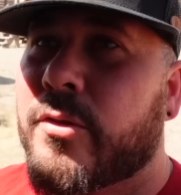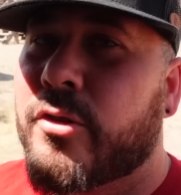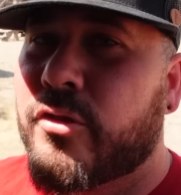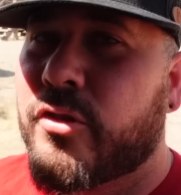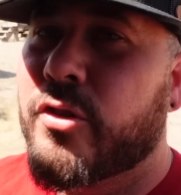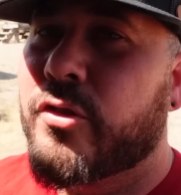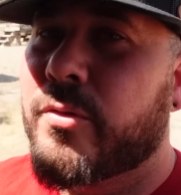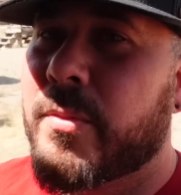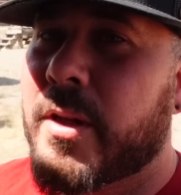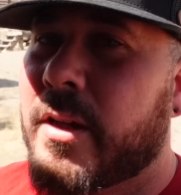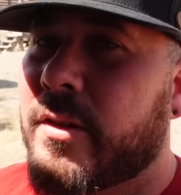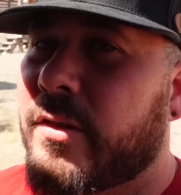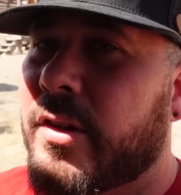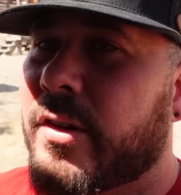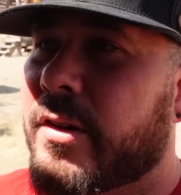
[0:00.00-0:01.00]
There's still some
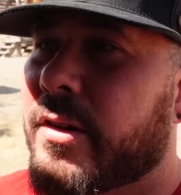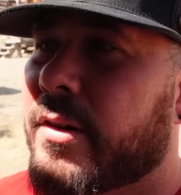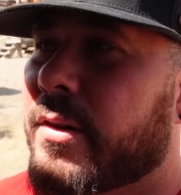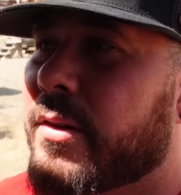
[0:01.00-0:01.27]
kids here.